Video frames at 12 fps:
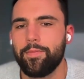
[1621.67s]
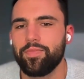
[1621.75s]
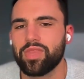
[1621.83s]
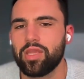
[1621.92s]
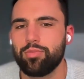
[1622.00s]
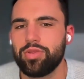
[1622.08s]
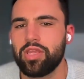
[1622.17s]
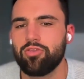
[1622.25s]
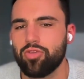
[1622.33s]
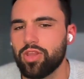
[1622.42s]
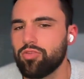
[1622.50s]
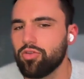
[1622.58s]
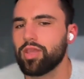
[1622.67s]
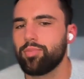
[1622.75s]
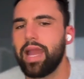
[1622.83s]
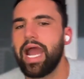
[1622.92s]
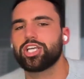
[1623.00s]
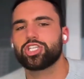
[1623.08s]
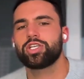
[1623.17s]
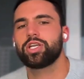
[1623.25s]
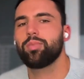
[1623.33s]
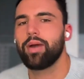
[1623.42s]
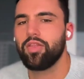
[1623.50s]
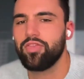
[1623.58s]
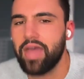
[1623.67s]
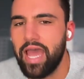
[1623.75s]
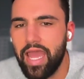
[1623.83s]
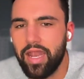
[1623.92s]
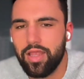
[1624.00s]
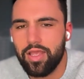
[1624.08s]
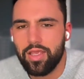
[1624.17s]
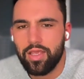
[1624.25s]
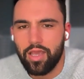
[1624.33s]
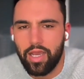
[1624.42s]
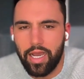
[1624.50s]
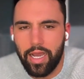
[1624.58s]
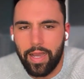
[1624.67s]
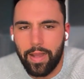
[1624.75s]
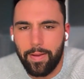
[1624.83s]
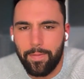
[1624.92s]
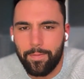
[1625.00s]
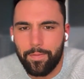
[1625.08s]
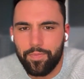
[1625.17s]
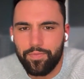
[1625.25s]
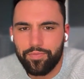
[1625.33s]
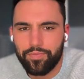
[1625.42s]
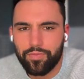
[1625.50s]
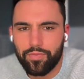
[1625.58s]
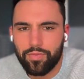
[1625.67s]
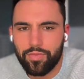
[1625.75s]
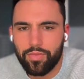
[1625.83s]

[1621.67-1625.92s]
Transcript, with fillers: um, and being really really passionate about that um,